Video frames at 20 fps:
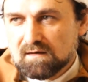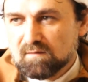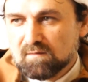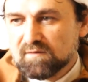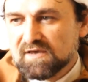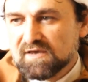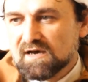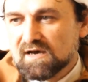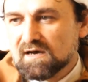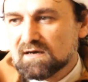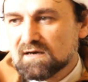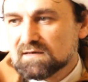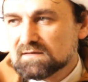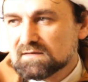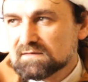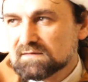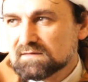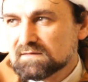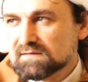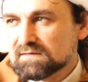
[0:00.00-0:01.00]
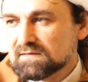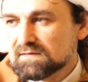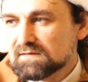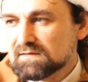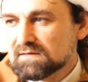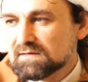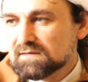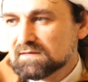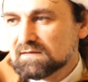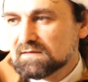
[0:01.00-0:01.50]
and we are
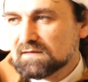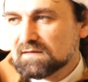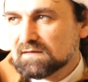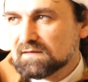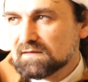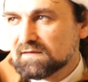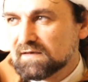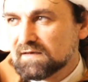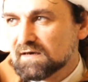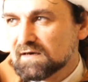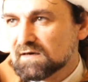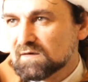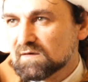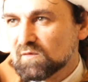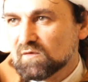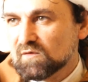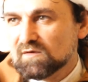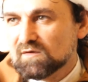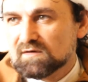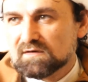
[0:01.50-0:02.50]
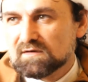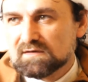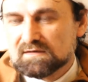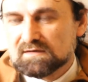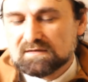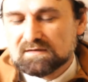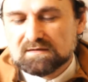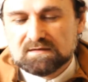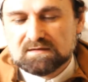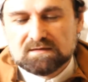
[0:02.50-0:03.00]
here all
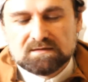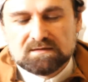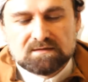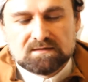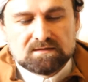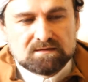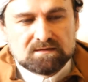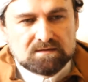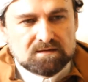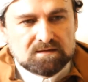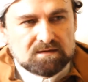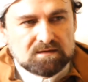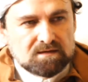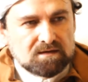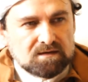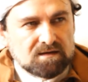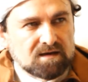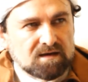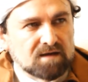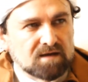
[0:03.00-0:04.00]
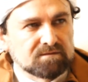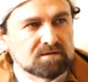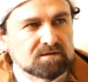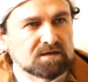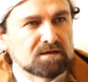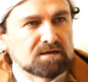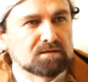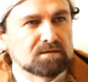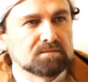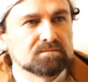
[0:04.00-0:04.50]

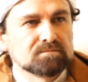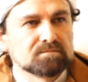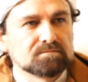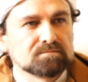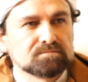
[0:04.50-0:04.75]
gathering